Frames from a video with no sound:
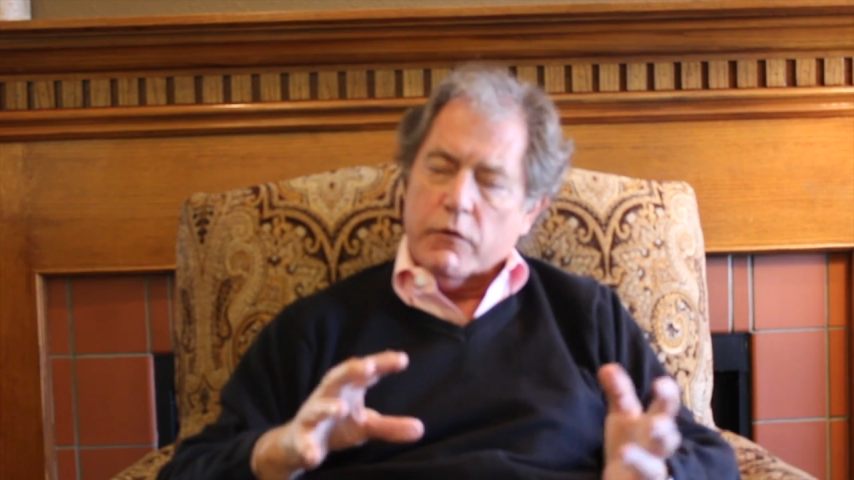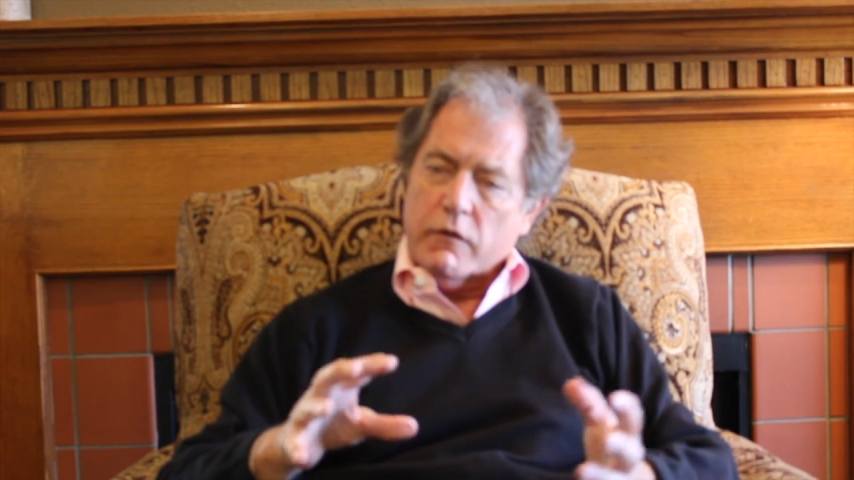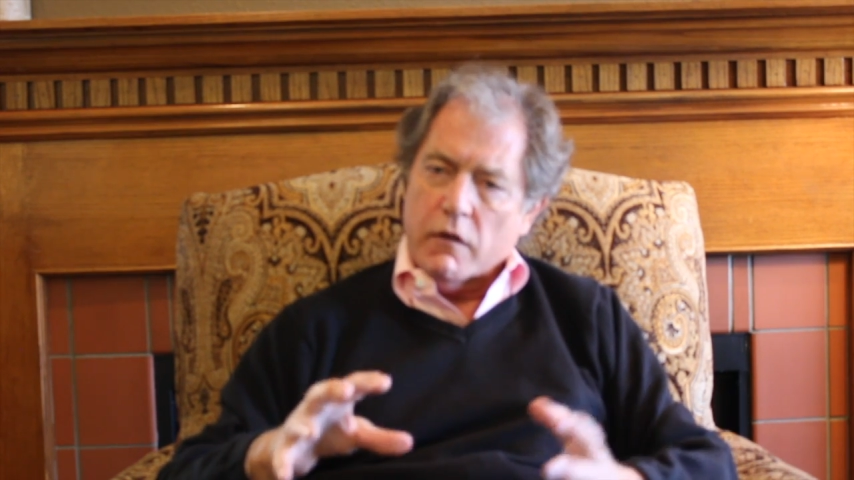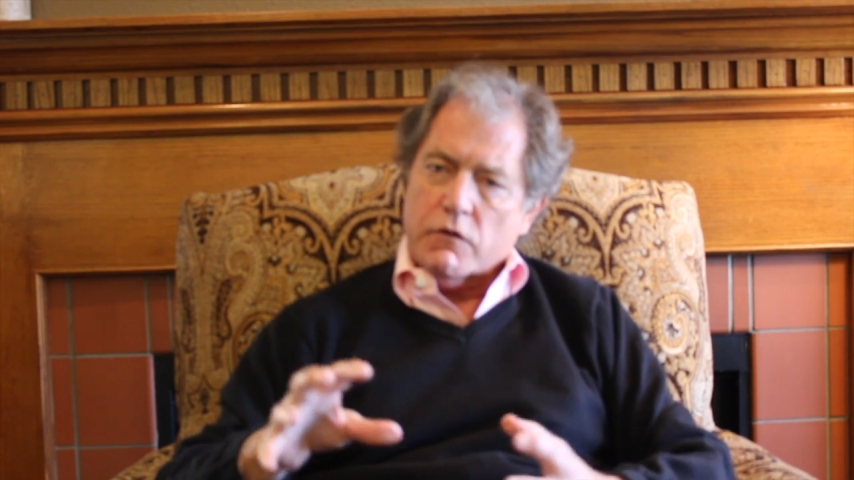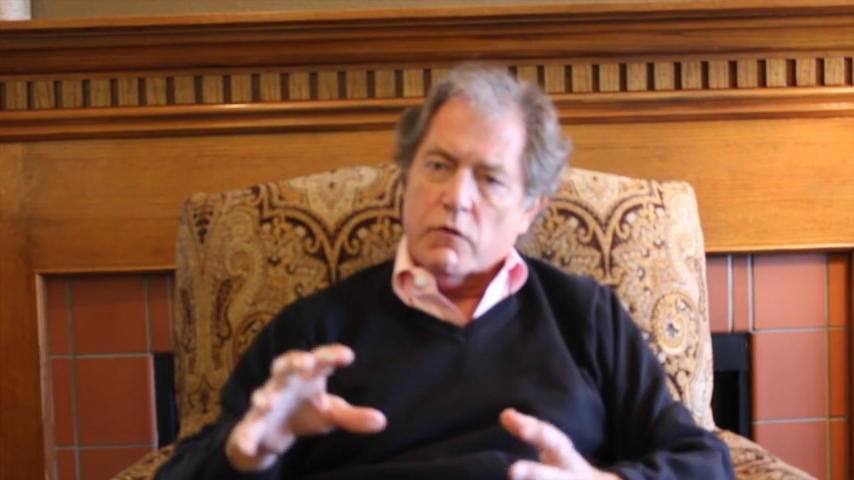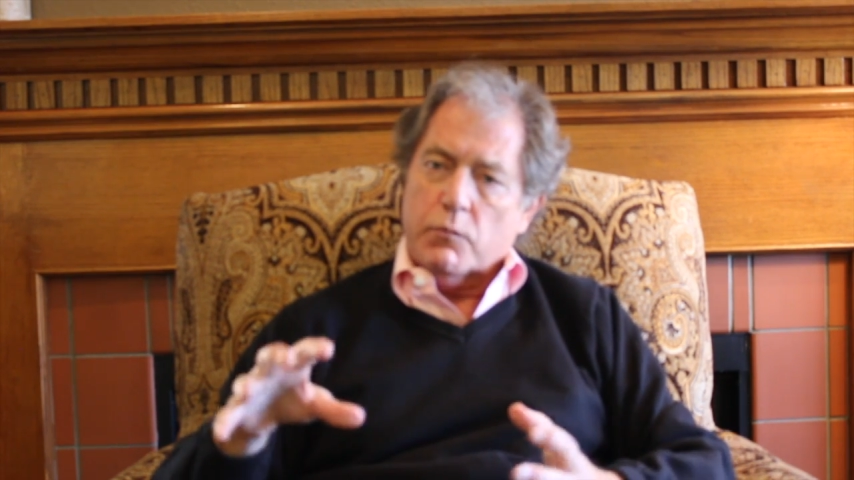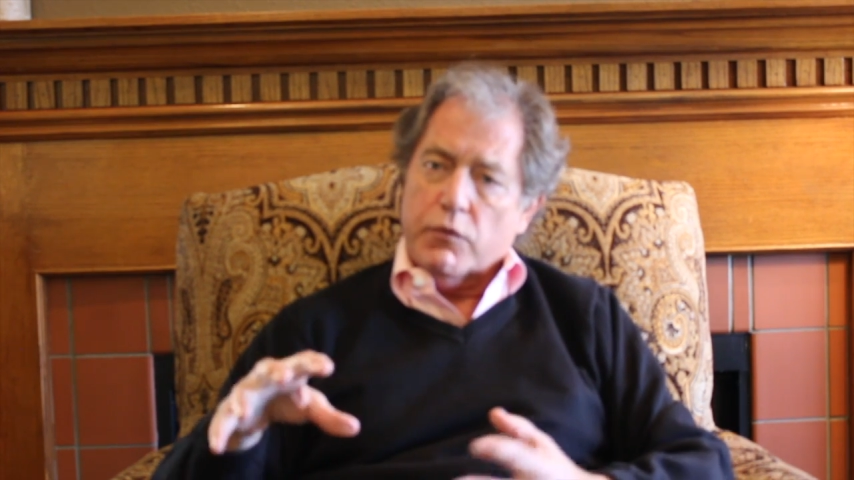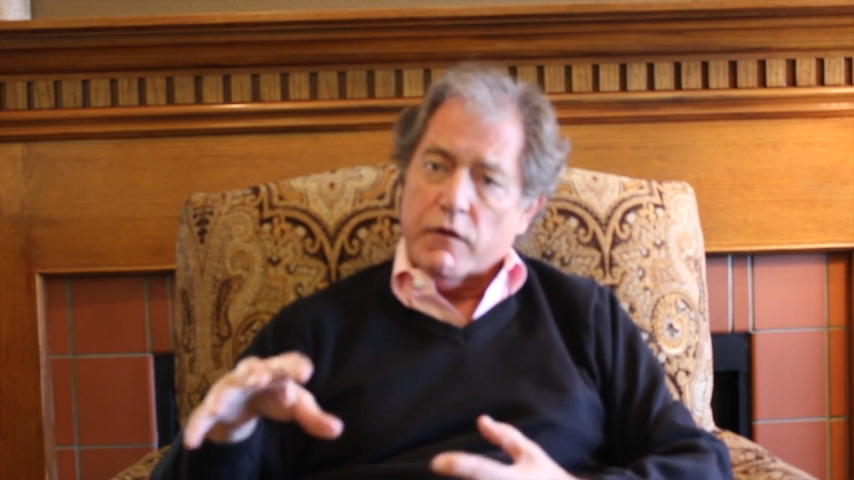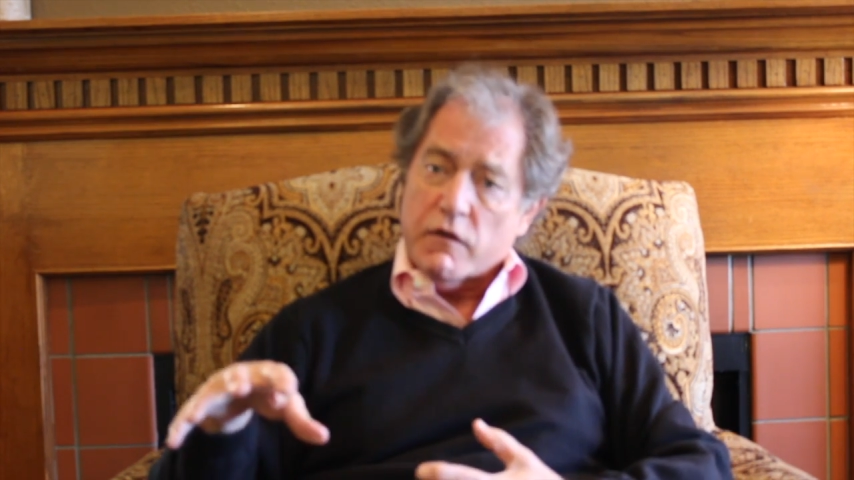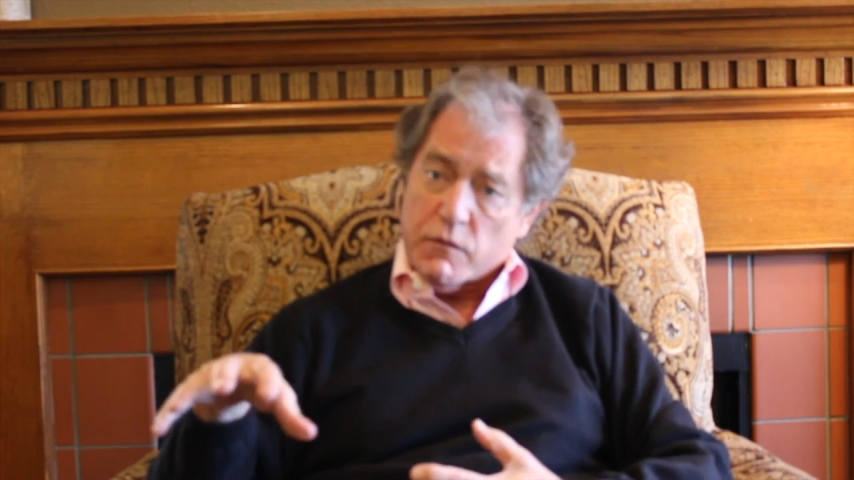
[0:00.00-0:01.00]
potential
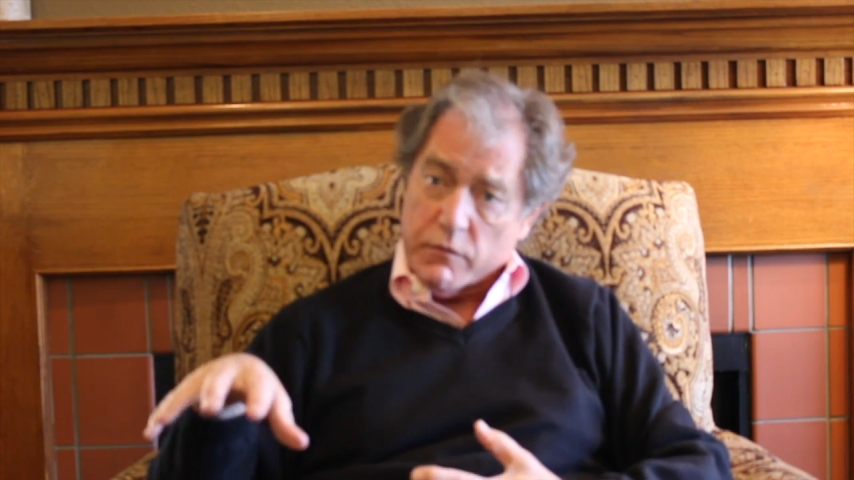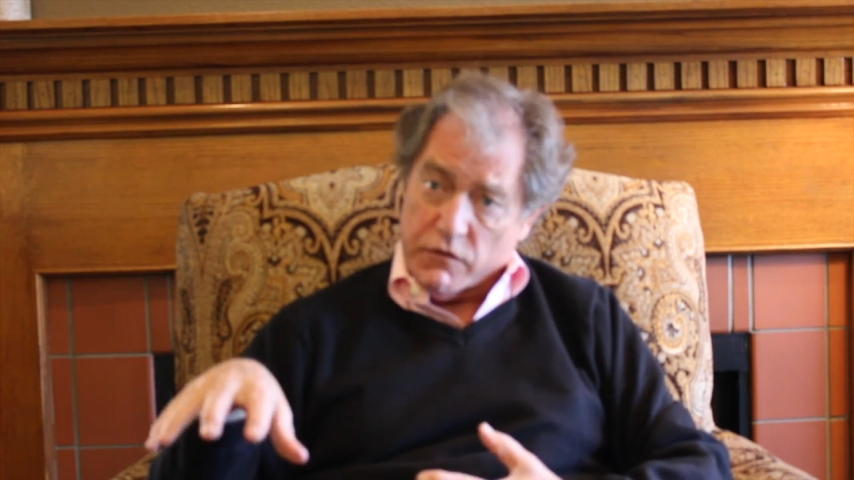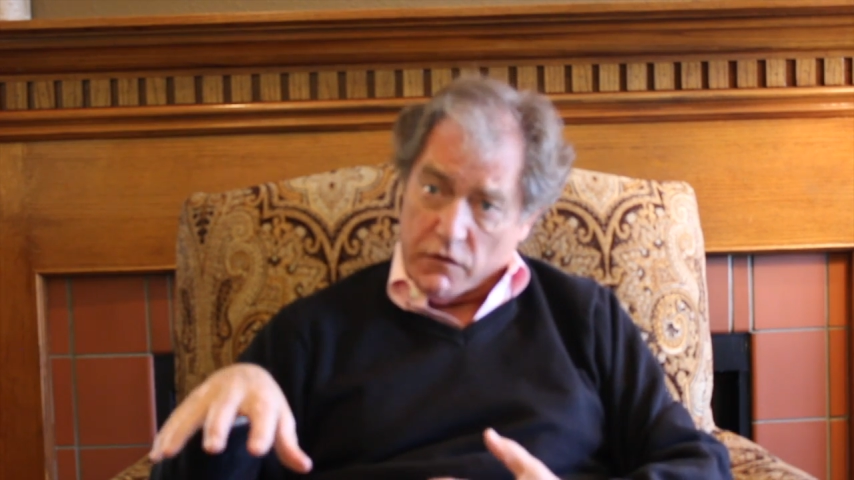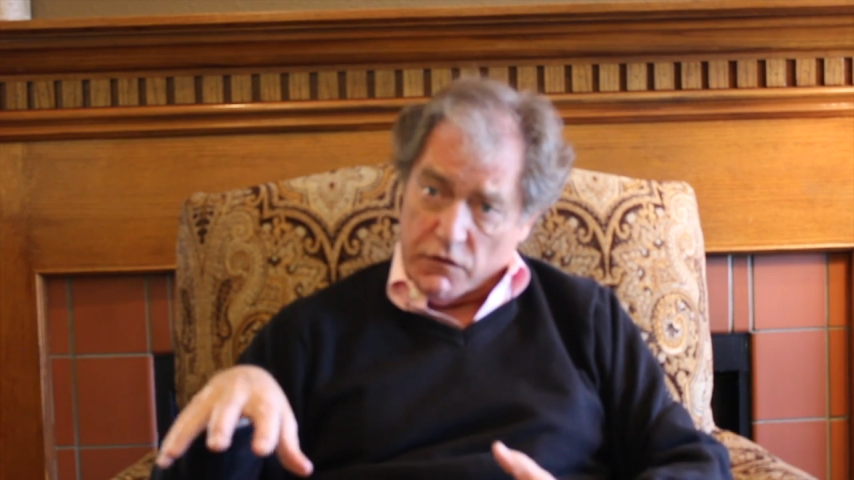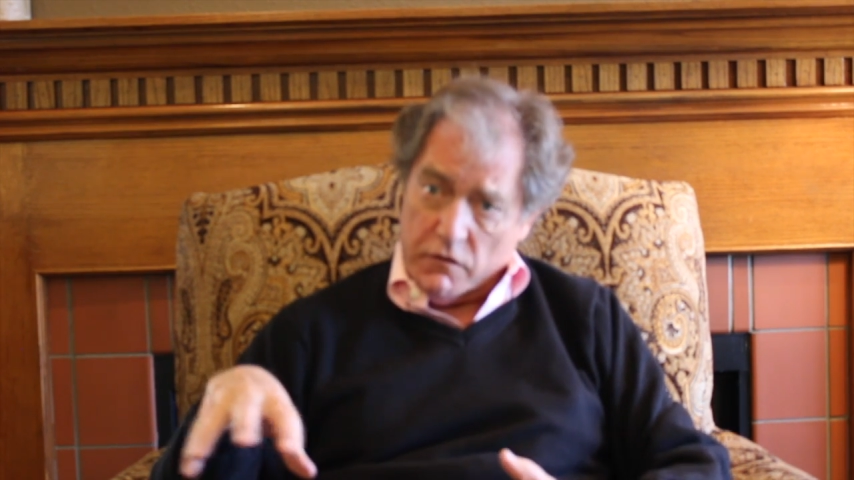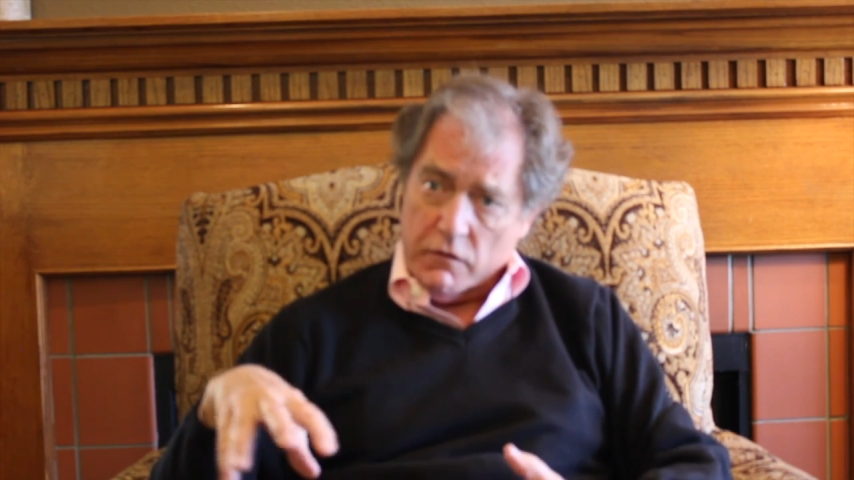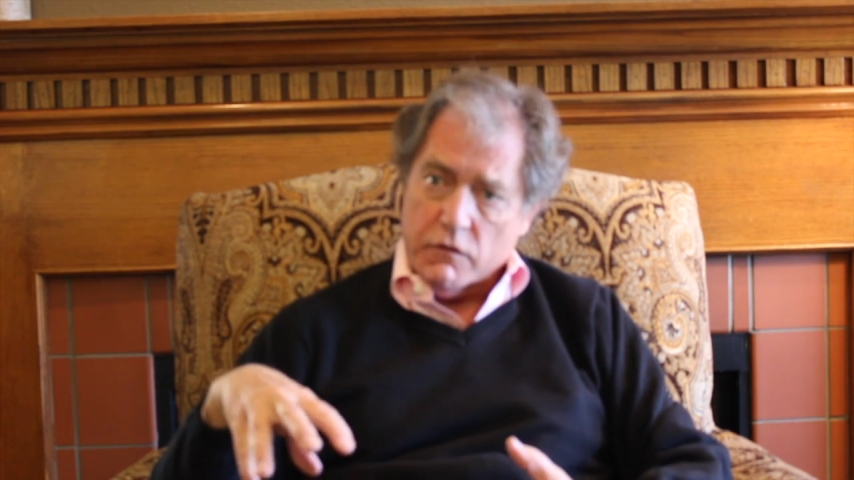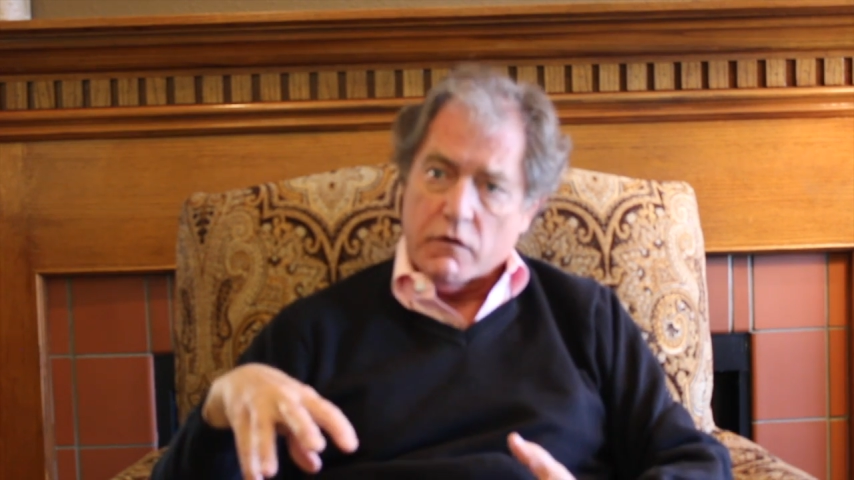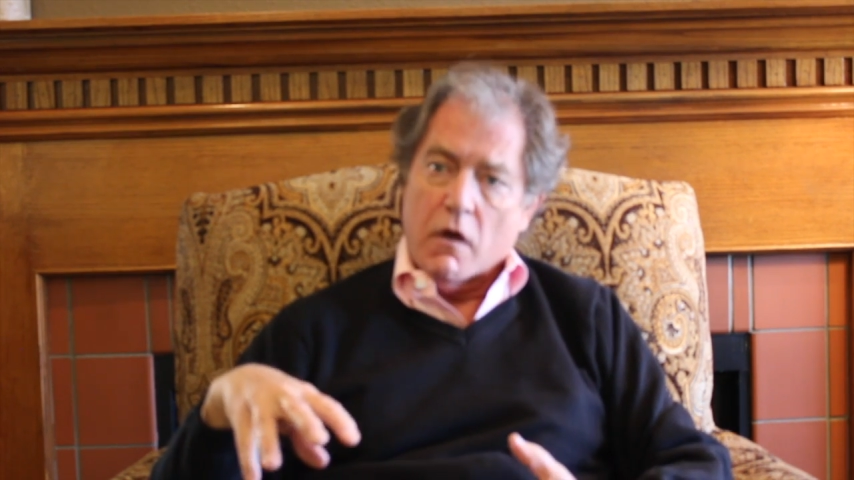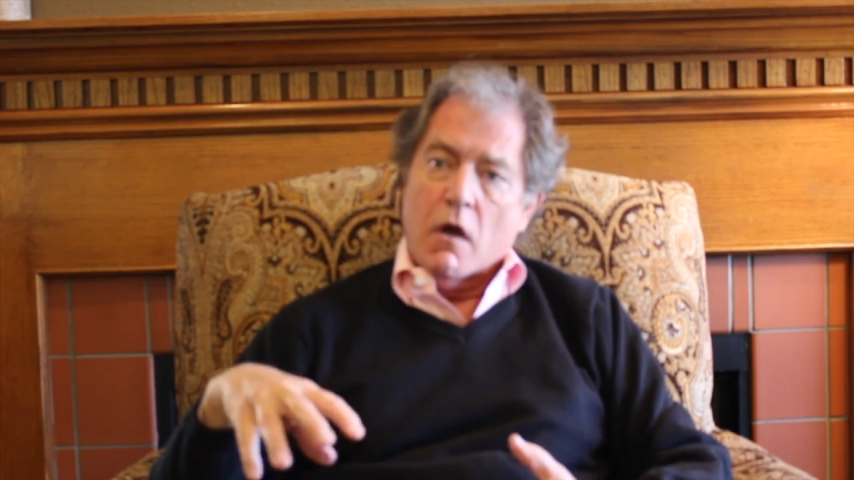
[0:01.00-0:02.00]

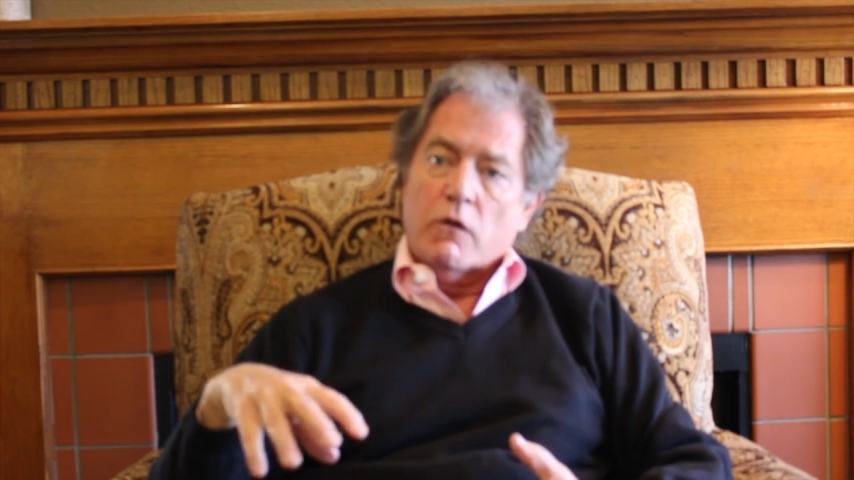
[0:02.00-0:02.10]
predispositions